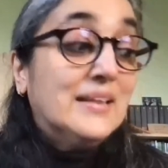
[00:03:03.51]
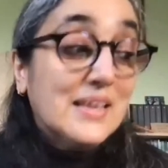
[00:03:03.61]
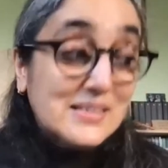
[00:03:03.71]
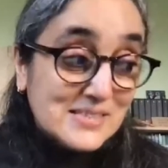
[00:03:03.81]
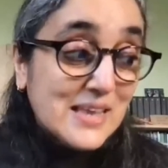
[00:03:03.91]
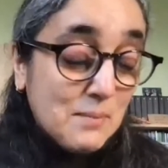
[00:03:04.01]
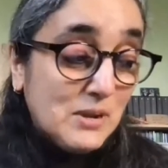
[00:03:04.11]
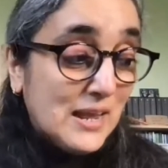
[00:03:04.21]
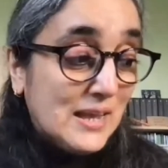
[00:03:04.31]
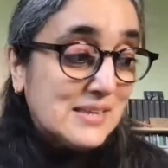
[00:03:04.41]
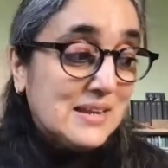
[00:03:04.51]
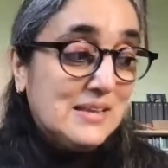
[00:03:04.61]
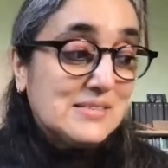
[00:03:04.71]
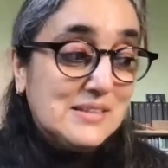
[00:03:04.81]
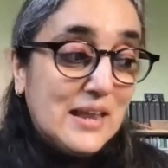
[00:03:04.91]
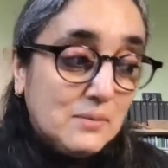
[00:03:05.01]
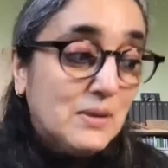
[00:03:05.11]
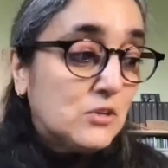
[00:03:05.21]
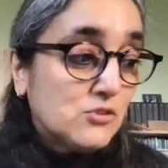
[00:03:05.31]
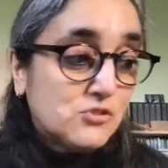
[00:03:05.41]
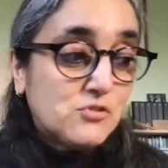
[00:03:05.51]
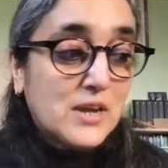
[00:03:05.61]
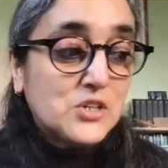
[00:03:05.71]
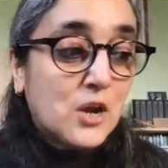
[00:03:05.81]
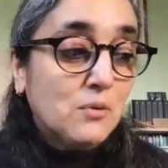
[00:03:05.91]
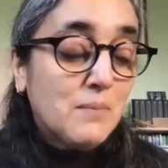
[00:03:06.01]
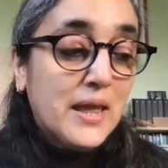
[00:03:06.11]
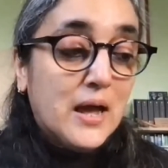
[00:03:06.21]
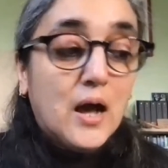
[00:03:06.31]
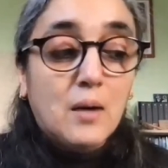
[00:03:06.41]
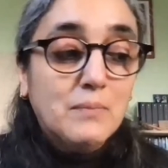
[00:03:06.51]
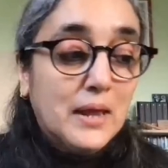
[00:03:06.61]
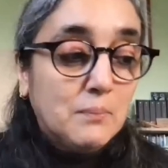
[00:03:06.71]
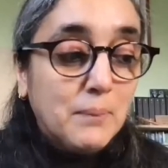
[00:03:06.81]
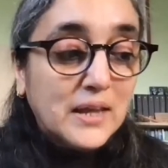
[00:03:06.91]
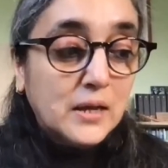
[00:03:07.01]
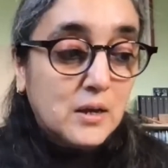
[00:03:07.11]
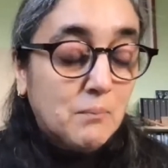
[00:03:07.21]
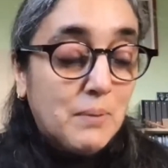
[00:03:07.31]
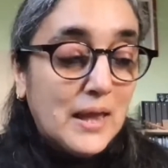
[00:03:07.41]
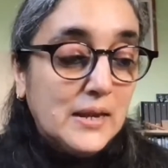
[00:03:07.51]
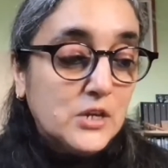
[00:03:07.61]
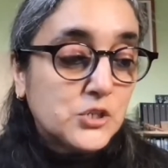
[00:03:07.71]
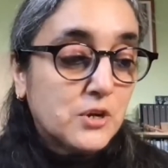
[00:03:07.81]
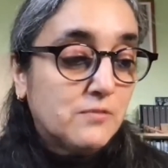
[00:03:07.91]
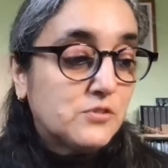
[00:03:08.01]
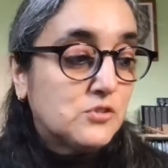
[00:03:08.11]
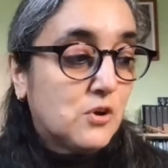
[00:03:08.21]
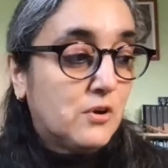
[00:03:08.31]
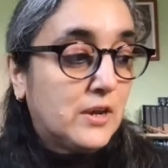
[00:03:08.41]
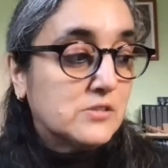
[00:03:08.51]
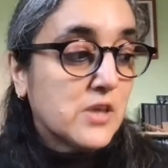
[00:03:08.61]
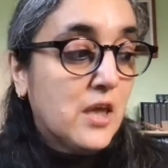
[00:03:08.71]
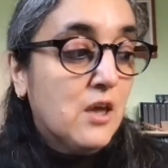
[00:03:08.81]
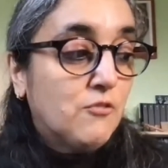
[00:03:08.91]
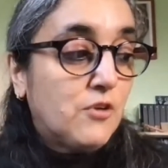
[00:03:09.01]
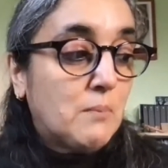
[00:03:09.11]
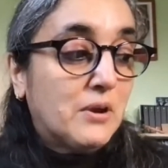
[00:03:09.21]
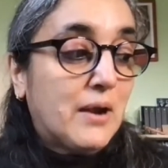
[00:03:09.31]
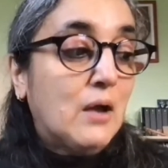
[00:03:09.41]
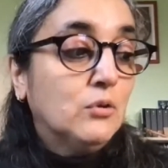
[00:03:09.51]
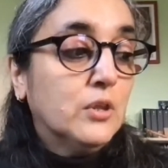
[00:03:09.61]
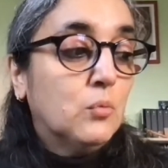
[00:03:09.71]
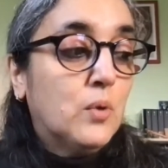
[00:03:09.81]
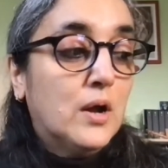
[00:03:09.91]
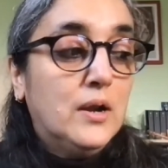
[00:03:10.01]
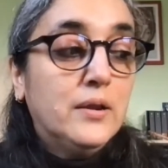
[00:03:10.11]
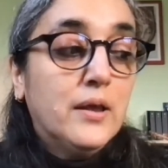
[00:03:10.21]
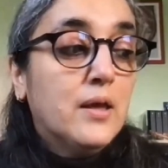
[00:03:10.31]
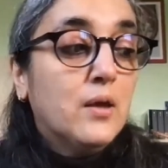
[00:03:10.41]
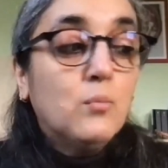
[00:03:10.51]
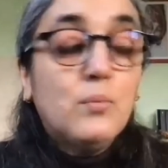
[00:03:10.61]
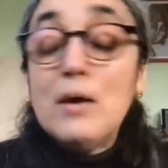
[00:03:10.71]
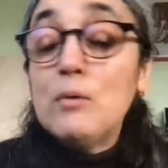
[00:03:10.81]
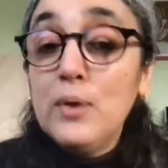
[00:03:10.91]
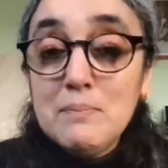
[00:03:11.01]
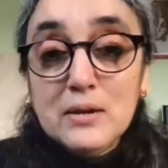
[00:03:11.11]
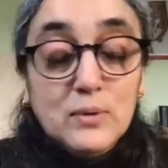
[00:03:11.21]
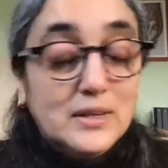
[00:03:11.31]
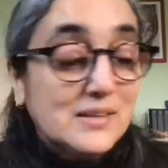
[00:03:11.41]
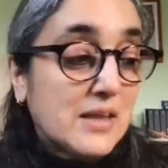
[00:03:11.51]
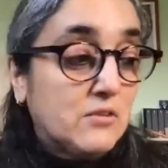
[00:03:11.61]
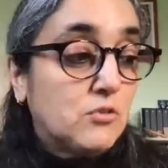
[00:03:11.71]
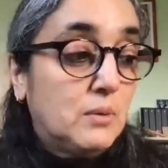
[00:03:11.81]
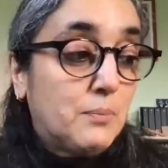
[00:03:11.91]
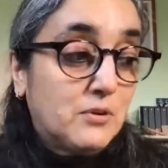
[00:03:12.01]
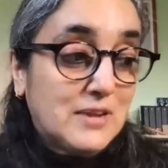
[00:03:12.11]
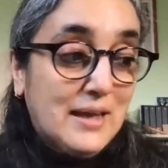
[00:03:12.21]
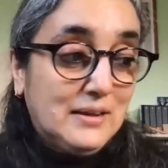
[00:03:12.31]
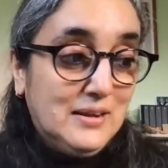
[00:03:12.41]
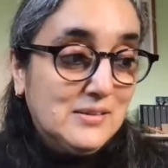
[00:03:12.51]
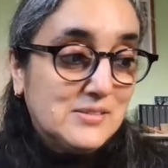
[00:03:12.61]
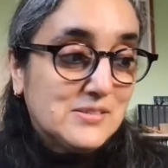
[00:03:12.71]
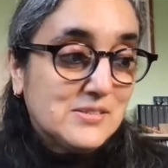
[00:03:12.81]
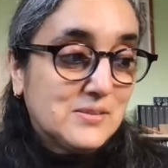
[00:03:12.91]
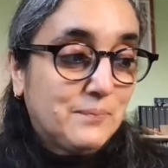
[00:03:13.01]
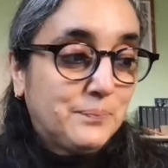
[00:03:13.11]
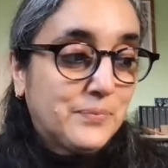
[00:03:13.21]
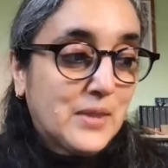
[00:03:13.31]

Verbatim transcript: This same laziness led me to stretch out my arm and pick a compilation of stories from around the world where women were the central protagonists.